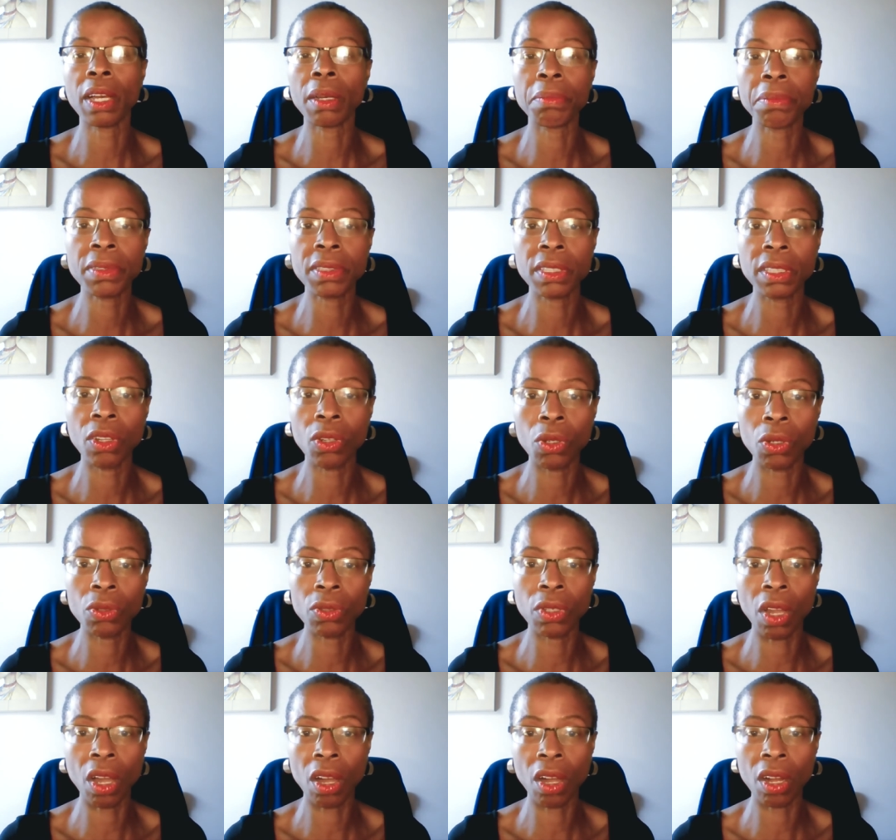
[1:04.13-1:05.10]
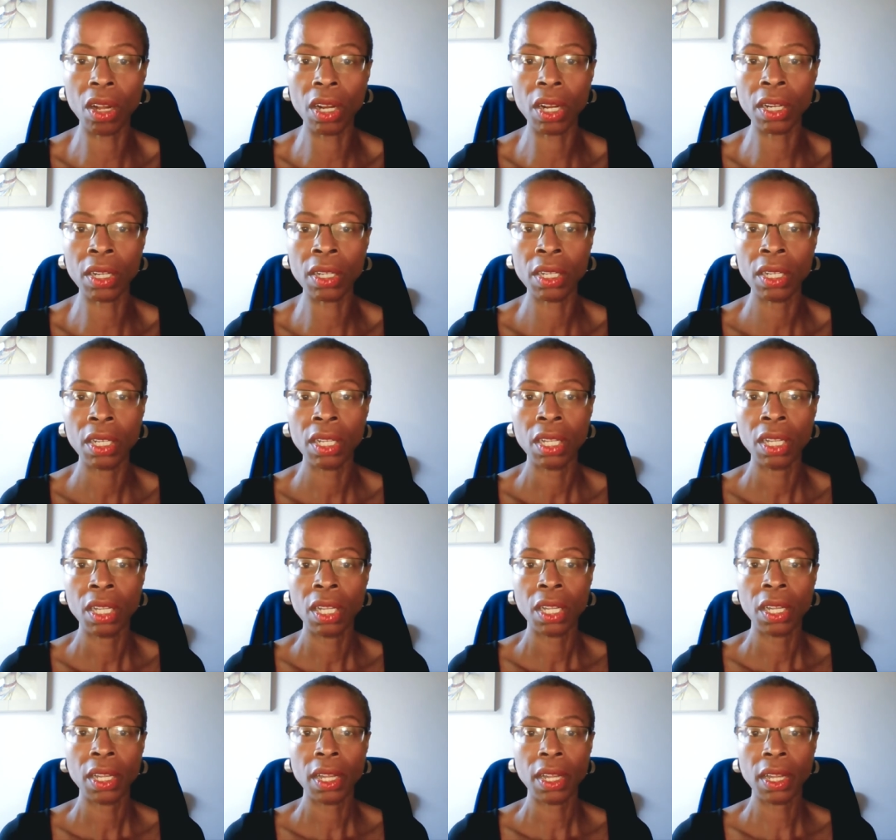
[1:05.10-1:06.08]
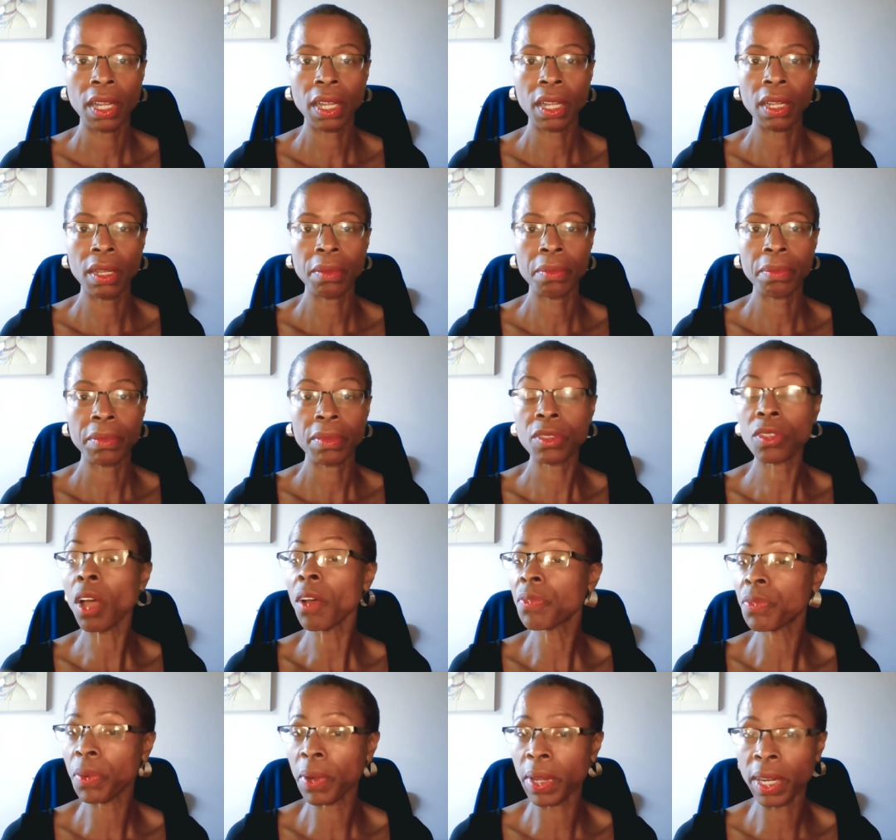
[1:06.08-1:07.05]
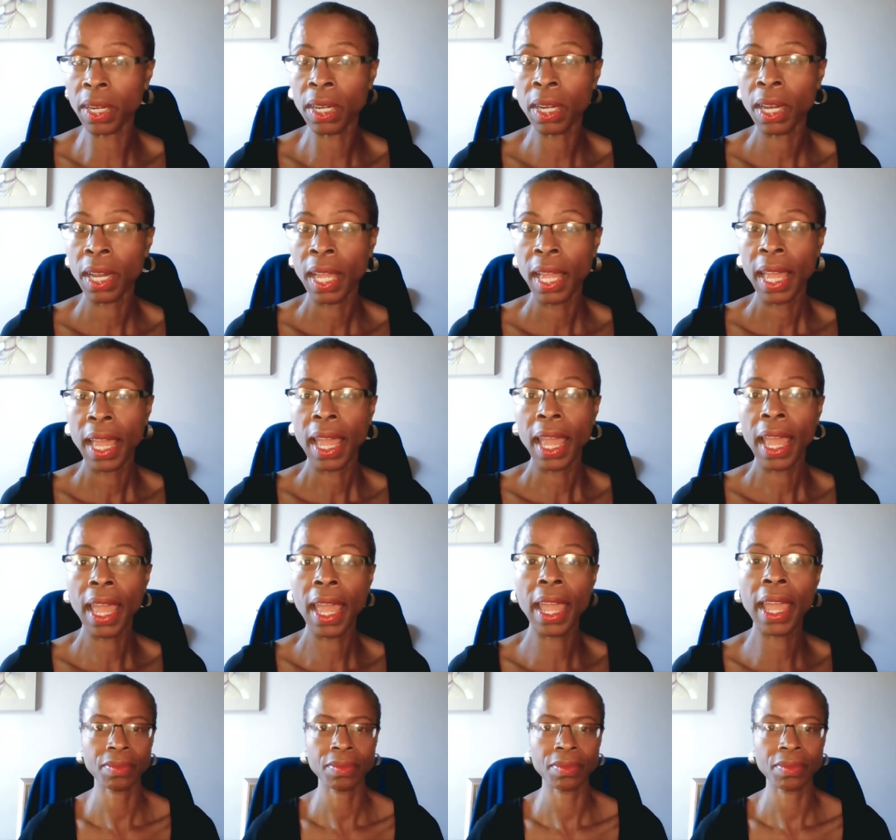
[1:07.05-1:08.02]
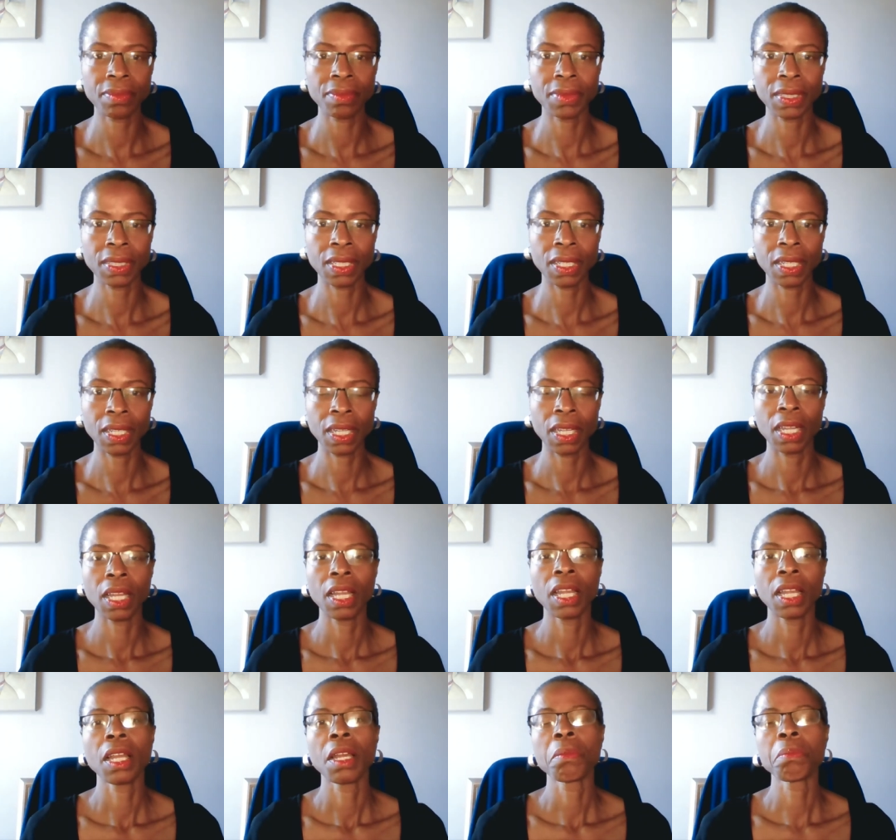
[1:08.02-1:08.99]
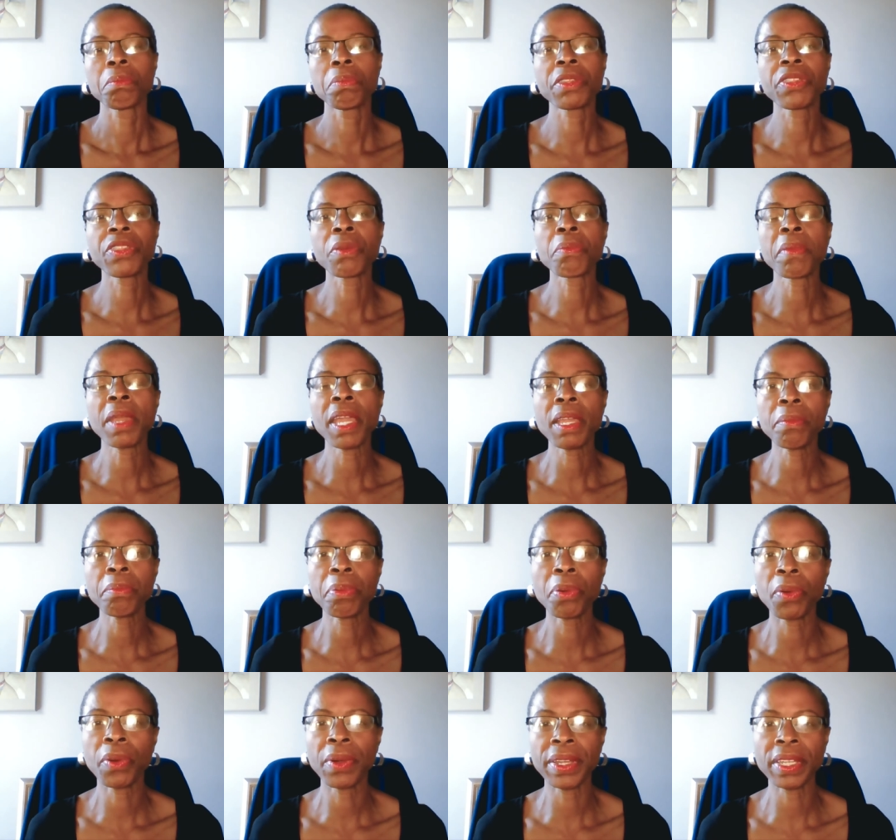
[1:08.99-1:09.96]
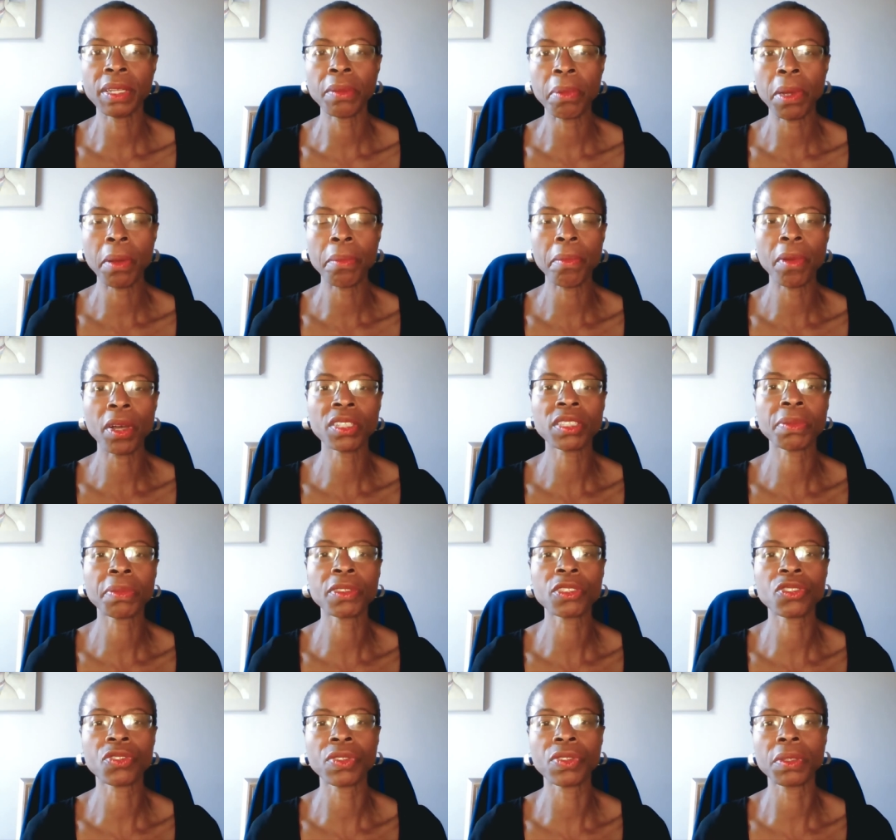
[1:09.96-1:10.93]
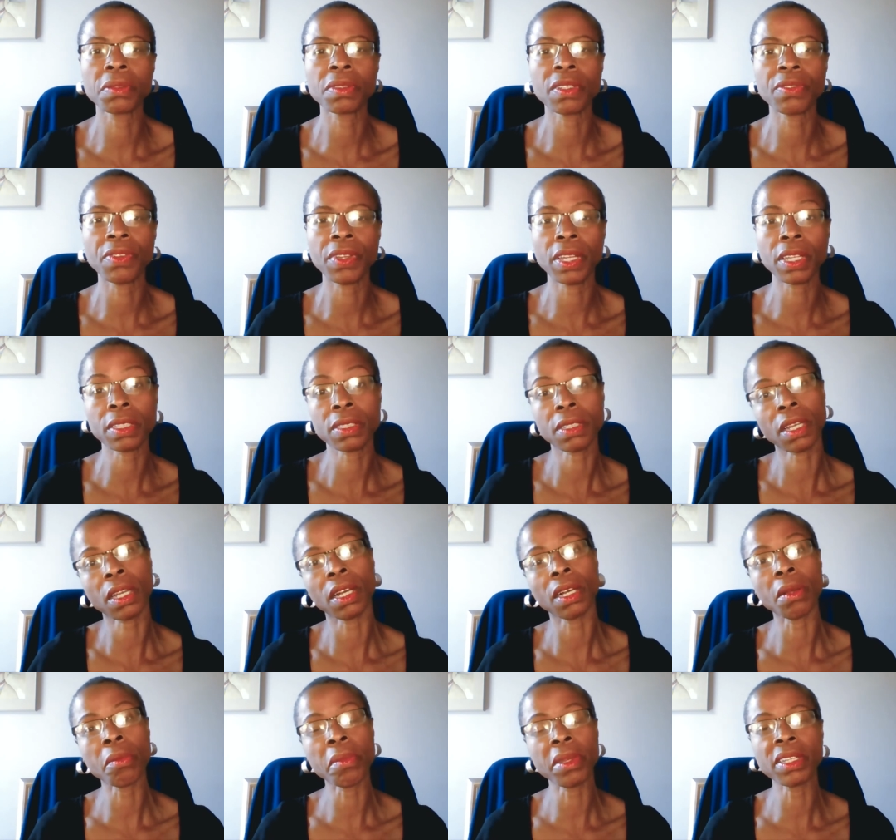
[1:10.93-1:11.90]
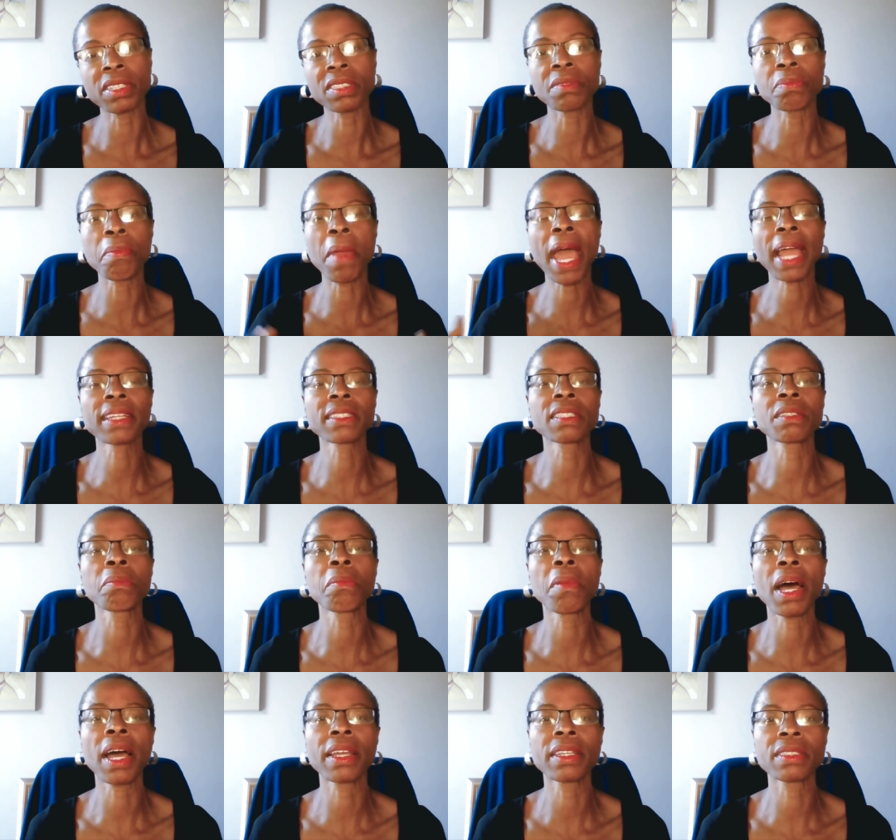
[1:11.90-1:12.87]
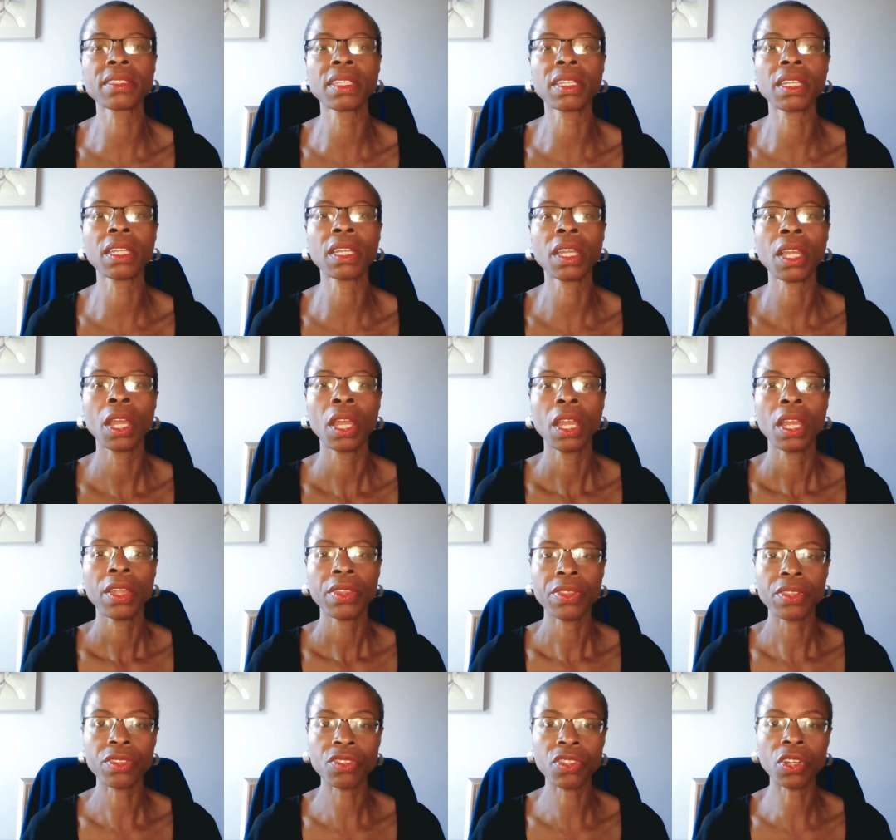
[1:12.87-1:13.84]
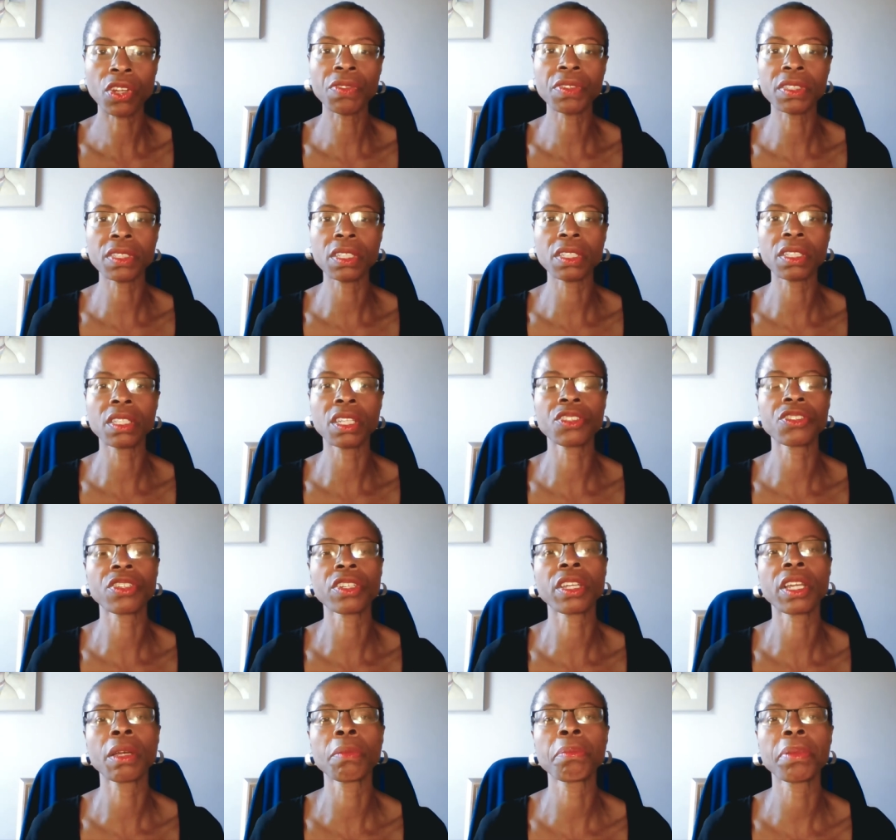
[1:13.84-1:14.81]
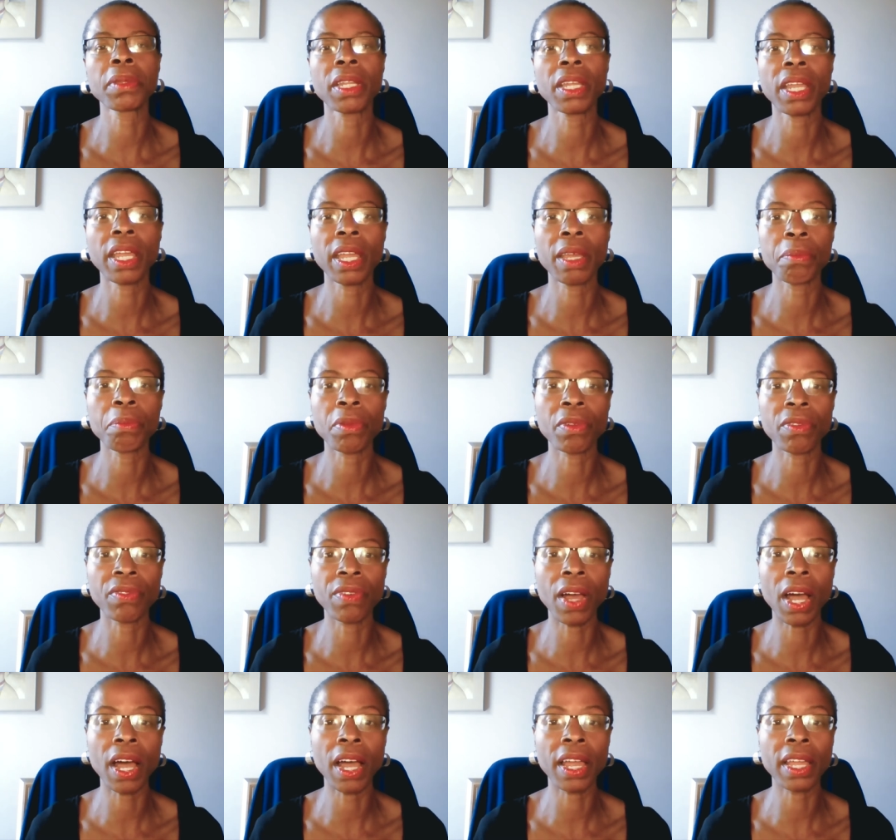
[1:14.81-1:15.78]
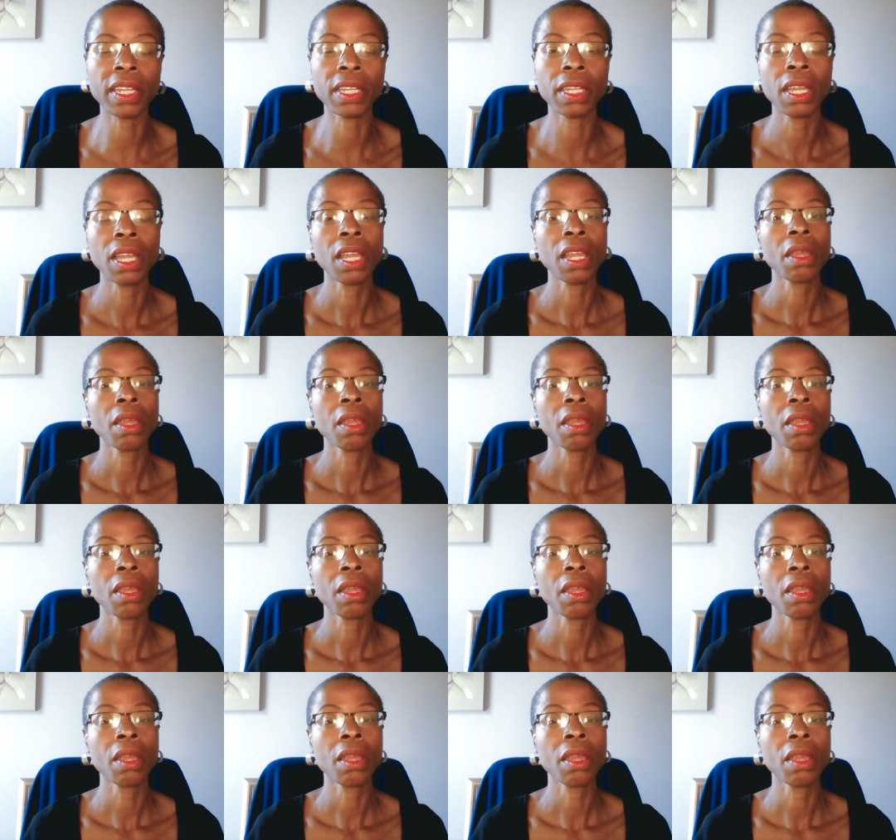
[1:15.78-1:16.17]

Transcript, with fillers: upsold our um, software. And, but the main point about multiple streams of income is maximizing the services that your company can provide,